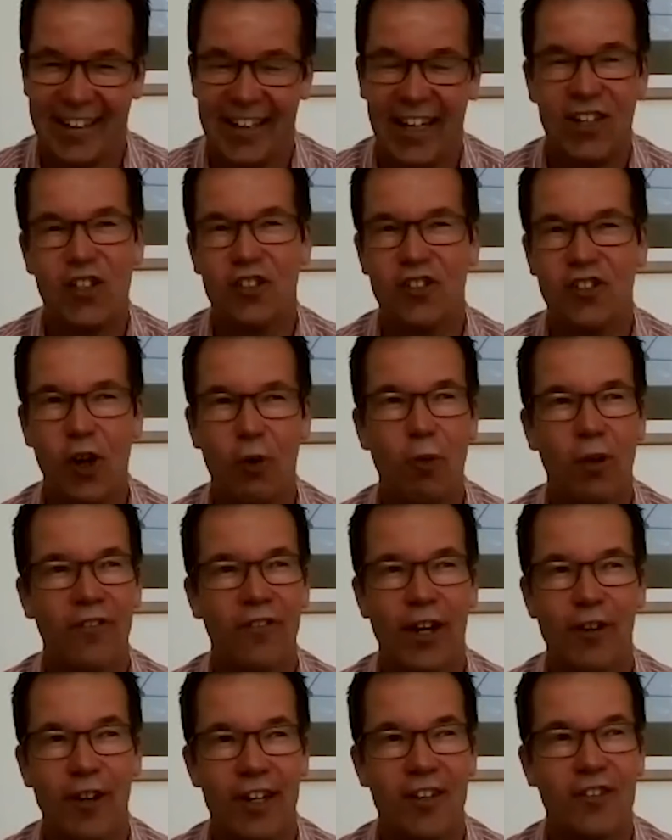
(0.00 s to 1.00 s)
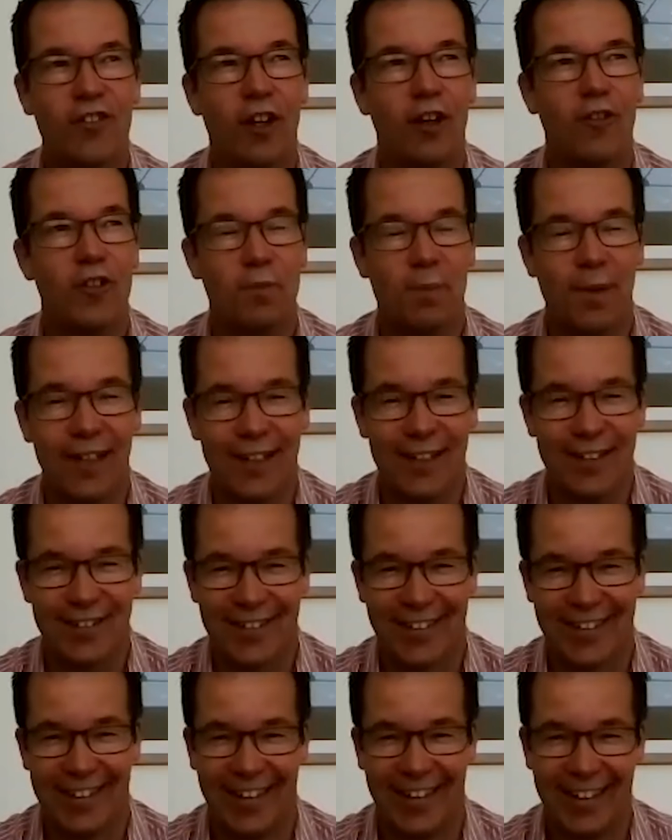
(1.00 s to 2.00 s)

Yeah, just not one of our race drivers, please.